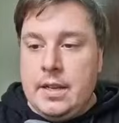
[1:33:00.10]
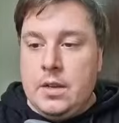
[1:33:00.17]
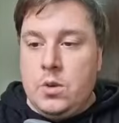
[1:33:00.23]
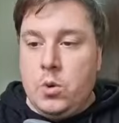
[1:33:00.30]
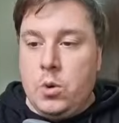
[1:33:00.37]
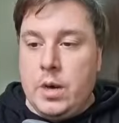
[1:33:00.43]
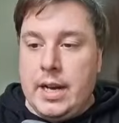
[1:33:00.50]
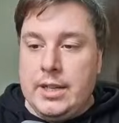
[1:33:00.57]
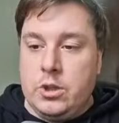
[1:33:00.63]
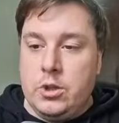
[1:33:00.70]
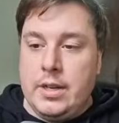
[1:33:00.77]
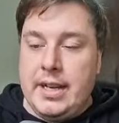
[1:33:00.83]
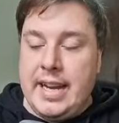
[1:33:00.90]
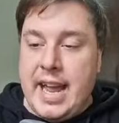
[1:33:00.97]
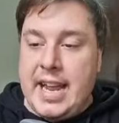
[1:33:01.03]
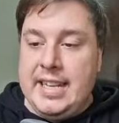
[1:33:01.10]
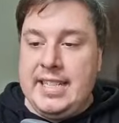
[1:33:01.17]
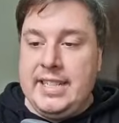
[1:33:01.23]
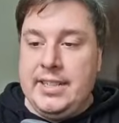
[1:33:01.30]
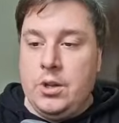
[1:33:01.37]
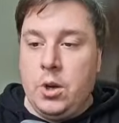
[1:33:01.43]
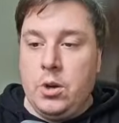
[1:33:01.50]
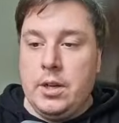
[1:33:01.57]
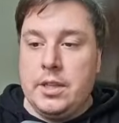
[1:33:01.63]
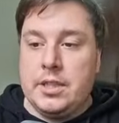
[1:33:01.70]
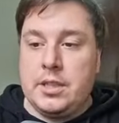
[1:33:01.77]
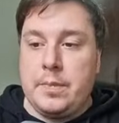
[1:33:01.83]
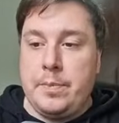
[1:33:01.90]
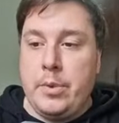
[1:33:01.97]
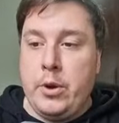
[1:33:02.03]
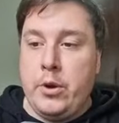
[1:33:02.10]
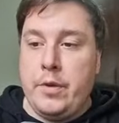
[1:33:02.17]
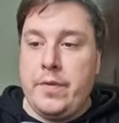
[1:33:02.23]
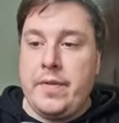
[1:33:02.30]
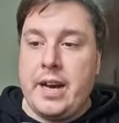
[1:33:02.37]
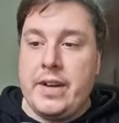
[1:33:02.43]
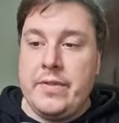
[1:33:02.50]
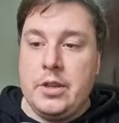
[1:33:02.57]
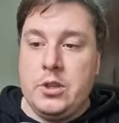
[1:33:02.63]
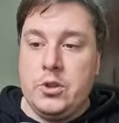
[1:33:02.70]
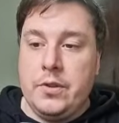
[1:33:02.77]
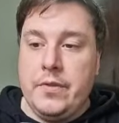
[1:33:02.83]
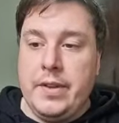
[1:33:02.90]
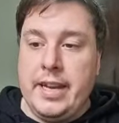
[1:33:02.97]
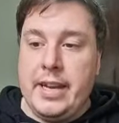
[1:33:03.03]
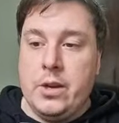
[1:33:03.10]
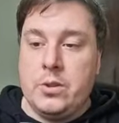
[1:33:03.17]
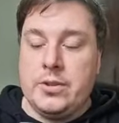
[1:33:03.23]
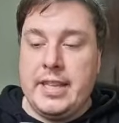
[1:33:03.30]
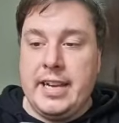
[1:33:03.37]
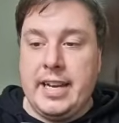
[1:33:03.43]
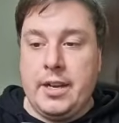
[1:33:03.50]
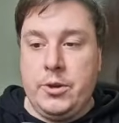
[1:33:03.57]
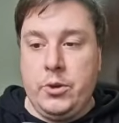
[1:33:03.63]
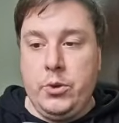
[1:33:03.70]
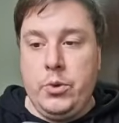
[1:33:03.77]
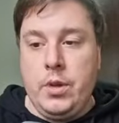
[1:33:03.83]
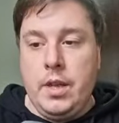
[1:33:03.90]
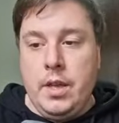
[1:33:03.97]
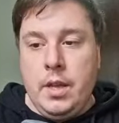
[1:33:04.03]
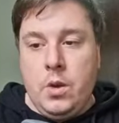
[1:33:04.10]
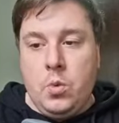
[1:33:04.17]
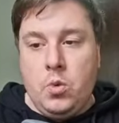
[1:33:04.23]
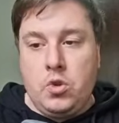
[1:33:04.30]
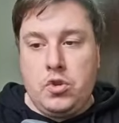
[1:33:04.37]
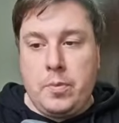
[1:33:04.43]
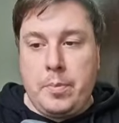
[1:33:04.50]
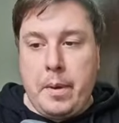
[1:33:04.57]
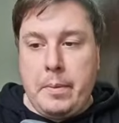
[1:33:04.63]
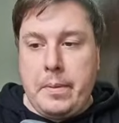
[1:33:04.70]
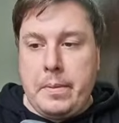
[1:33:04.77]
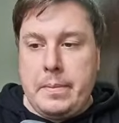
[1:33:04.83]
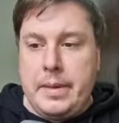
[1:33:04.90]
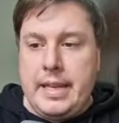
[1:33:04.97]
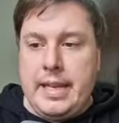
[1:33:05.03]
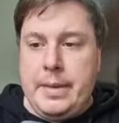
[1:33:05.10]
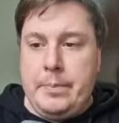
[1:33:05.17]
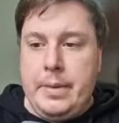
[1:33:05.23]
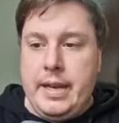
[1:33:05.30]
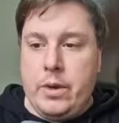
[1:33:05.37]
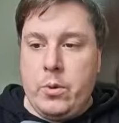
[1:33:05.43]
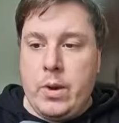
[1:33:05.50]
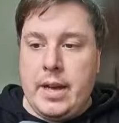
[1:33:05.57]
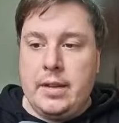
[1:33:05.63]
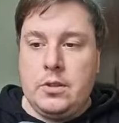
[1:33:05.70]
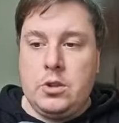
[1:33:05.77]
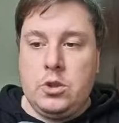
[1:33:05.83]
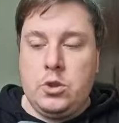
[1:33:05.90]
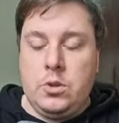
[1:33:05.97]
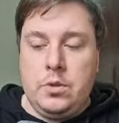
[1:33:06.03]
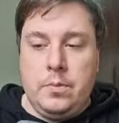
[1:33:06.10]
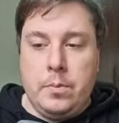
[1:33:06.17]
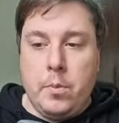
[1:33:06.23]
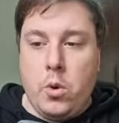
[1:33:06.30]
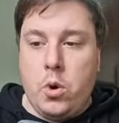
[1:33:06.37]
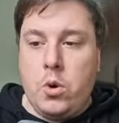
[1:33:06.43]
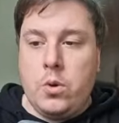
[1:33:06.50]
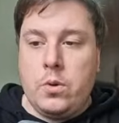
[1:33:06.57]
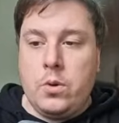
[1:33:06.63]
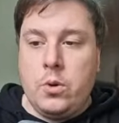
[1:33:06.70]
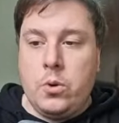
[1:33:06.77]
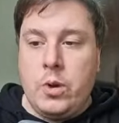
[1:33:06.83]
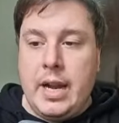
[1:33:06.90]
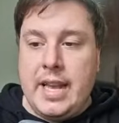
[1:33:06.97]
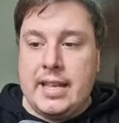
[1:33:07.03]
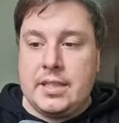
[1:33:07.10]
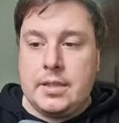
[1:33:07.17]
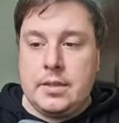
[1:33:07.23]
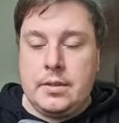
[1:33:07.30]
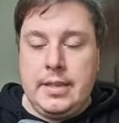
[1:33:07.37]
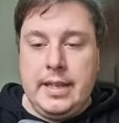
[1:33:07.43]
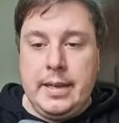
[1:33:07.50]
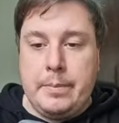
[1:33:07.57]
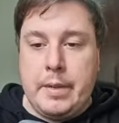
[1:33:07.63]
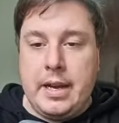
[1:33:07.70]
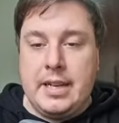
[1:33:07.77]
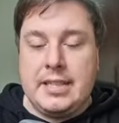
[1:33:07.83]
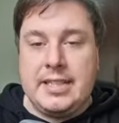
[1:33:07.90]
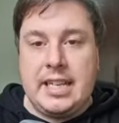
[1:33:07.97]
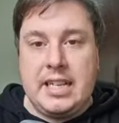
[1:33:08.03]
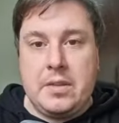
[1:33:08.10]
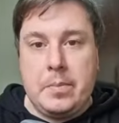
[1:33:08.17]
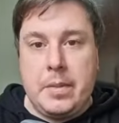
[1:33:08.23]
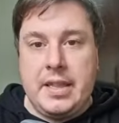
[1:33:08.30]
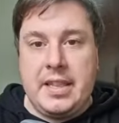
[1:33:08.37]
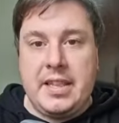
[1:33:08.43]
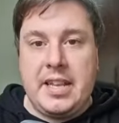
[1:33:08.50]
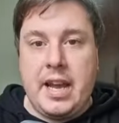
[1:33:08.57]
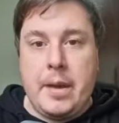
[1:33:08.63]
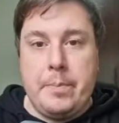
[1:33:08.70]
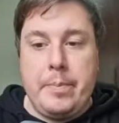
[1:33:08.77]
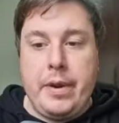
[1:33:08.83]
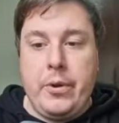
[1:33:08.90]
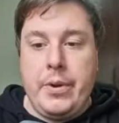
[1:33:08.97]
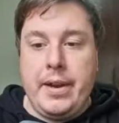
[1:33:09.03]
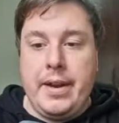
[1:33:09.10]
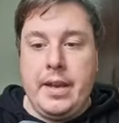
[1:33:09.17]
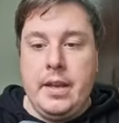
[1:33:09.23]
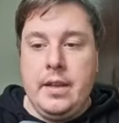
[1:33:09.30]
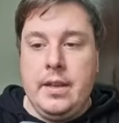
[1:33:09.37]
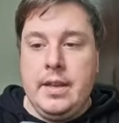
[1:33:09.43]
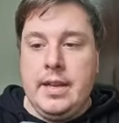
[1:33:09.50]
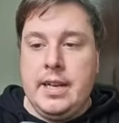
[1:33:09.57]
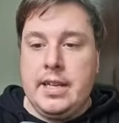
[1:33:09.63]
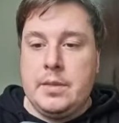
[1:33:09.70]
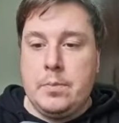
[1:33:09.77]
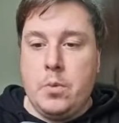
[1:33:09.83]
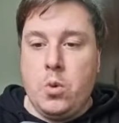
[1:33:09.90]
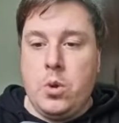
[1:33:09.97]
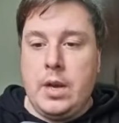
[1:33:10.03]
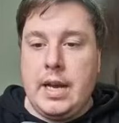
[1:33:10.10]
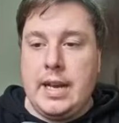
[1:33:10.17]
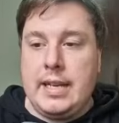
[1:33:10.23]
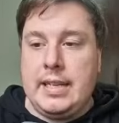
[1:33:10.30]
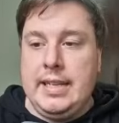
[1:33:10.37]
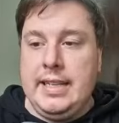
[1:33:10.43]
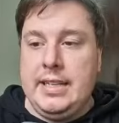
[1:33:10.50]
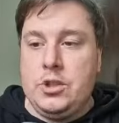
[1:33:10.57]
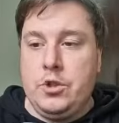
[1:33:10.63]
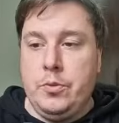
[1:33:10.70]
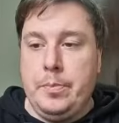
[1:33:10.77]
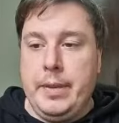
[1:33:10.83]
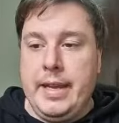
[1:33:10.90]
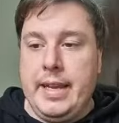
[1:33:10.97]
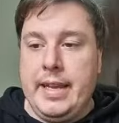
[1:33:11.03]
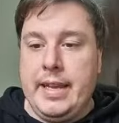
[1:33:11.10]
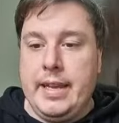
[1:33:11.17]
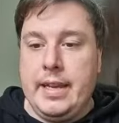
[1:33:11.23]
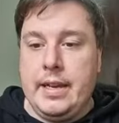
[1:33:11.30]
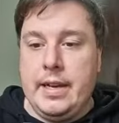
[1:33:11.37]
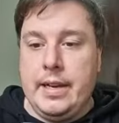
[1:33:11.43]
or $190 per 500 videos that I do, which will probably be around more or less in about a 6-month time period, it's more likely to be